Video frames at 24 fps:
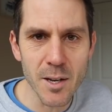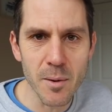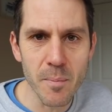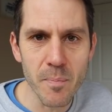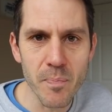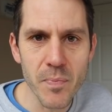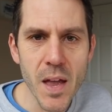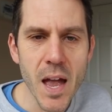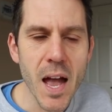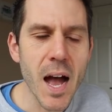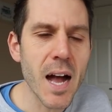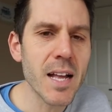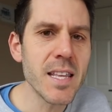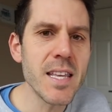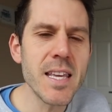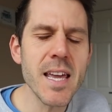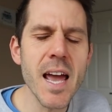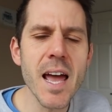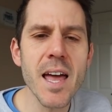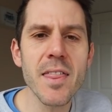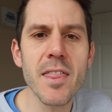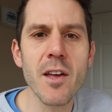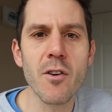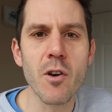them. And
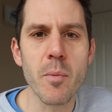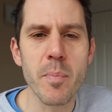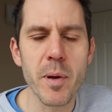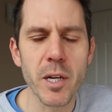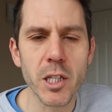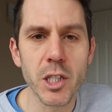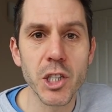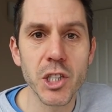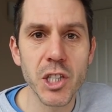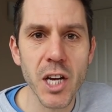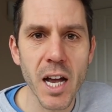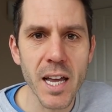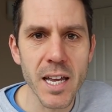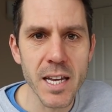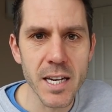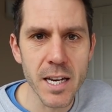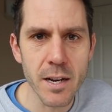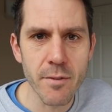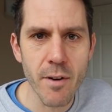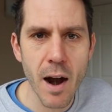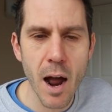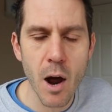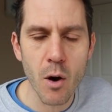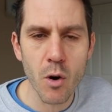yeah, they're a bit
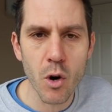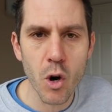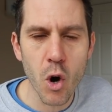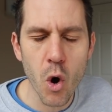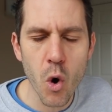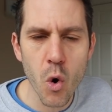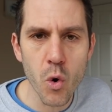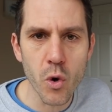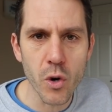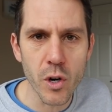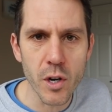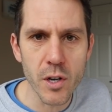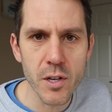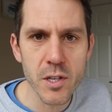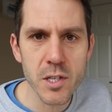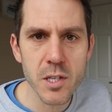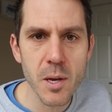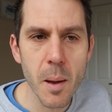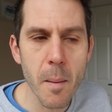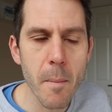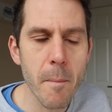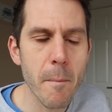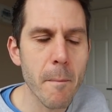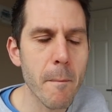shady round
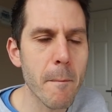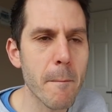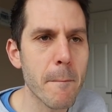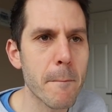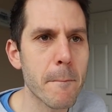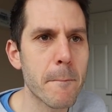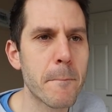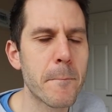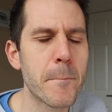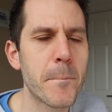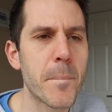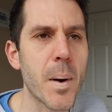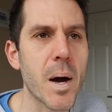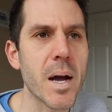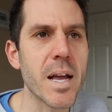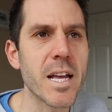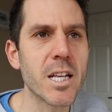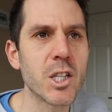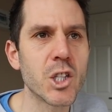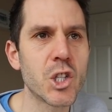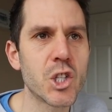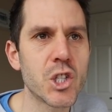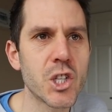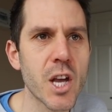corners, but
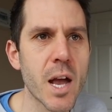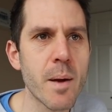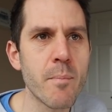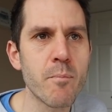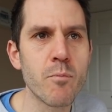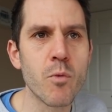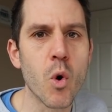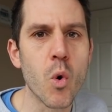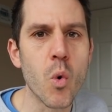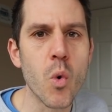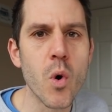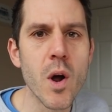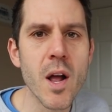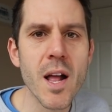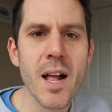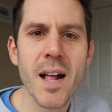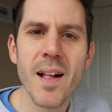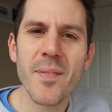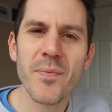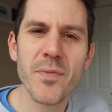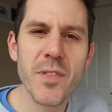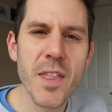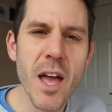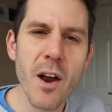in general,
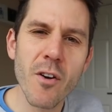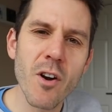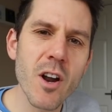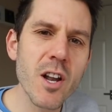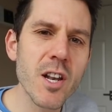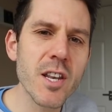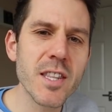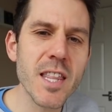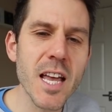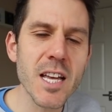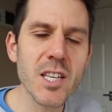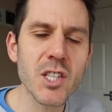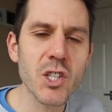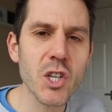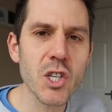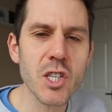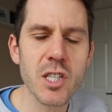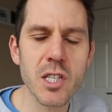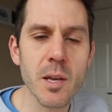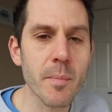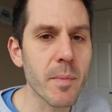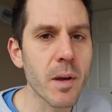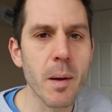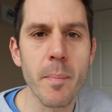there's
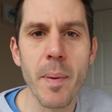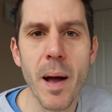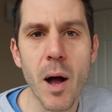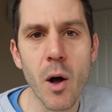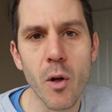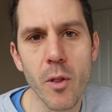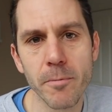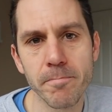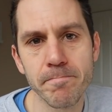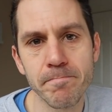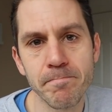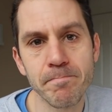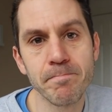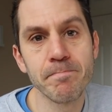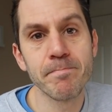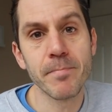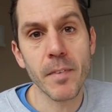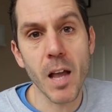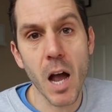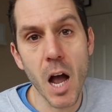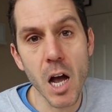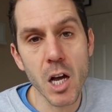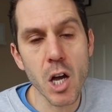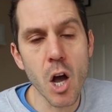just something about them.
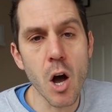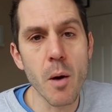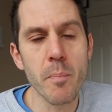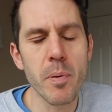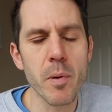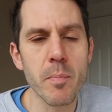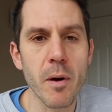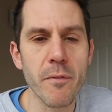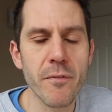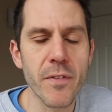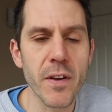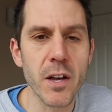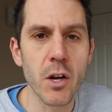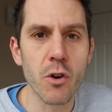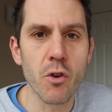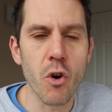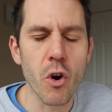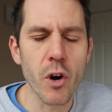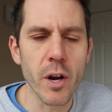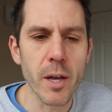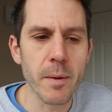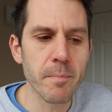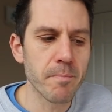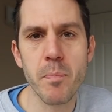I can't put my finger
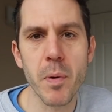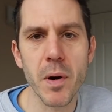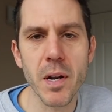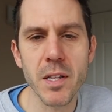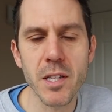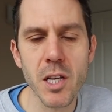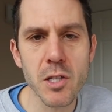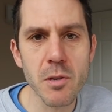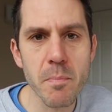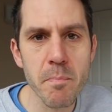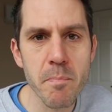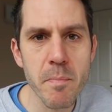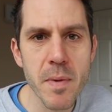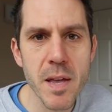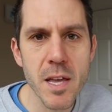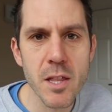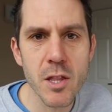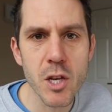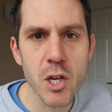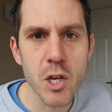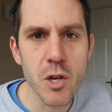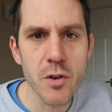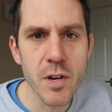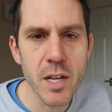on it, but it doesn't
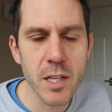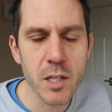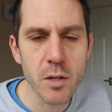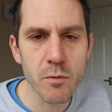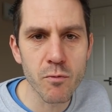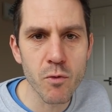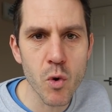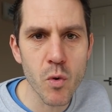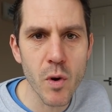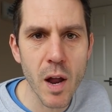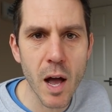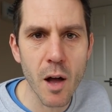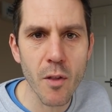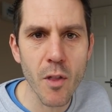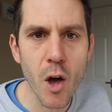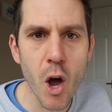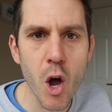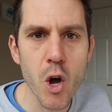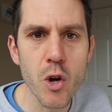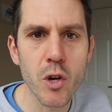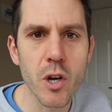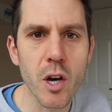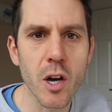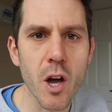mean that you need to rule out the
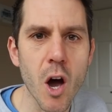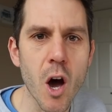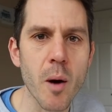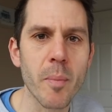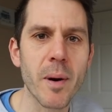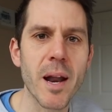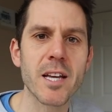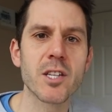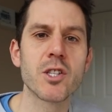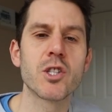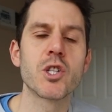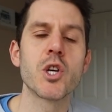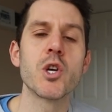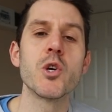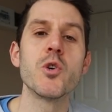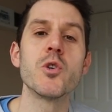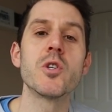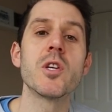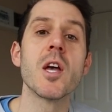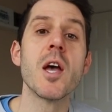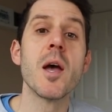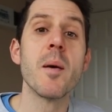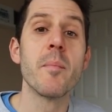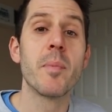Hoka Carbon
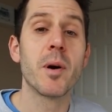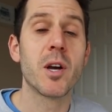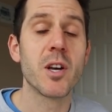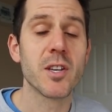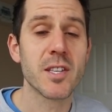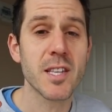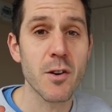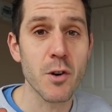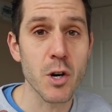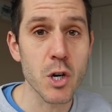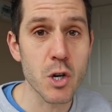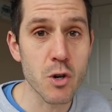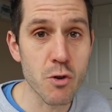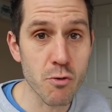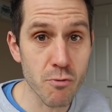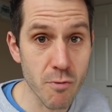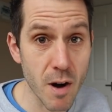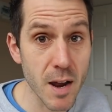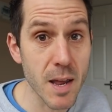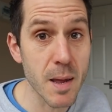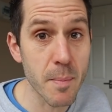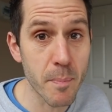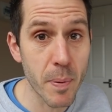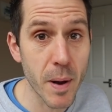X2s because they're a
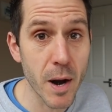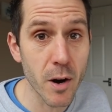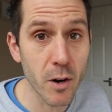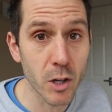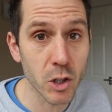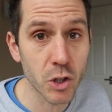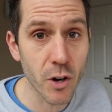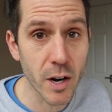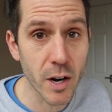great pair of